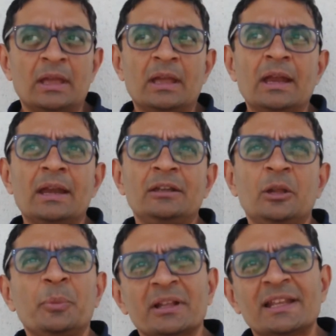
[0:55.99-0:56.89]
And
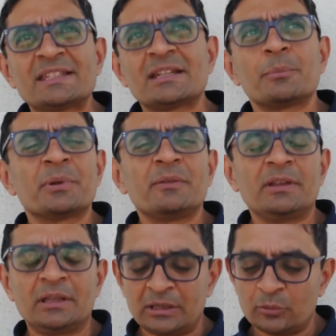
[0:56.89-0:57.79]
typical example we
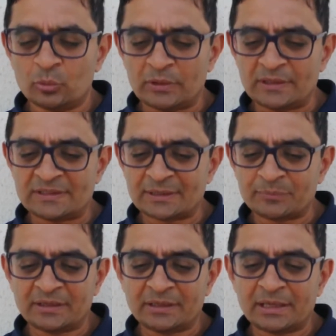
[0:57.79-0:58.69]
give is
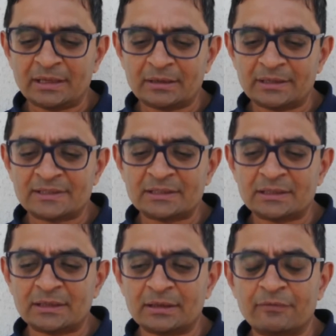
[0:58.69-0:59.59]
something like, let's
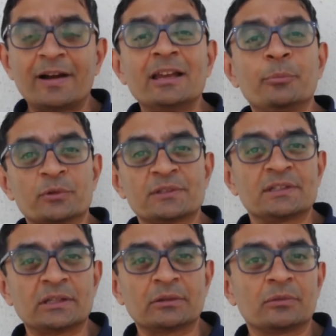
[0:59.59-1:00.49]
say, a file processing.